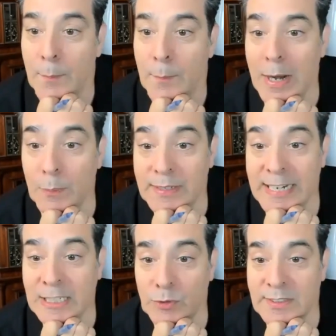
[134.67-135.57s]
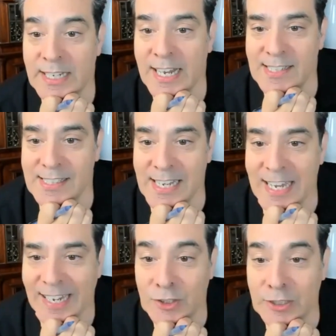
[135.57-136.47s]
Brentwood, Nashville,
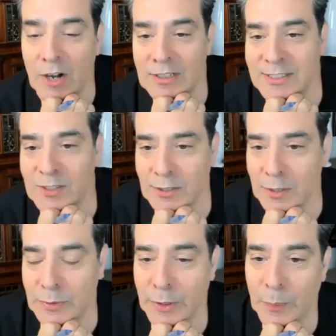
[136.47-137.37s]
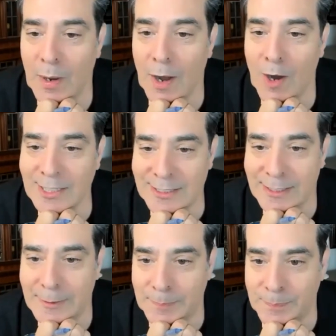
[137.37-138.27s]
Tennessee. Cheryl is also new.
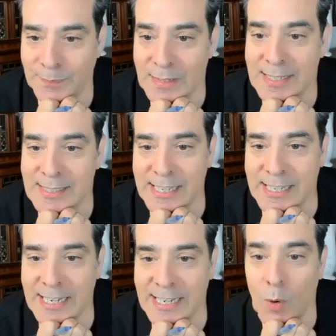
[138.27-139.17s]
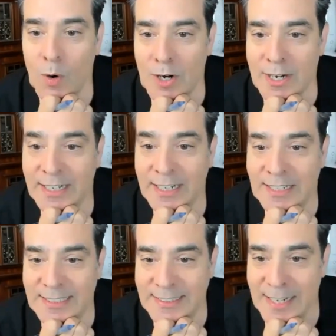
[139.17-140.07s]
Awesome. Salem,
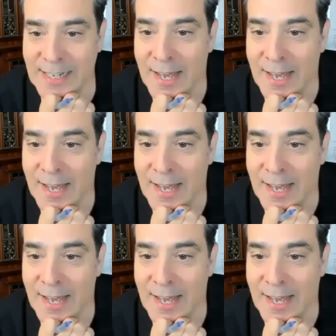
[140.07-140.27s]
Oregon.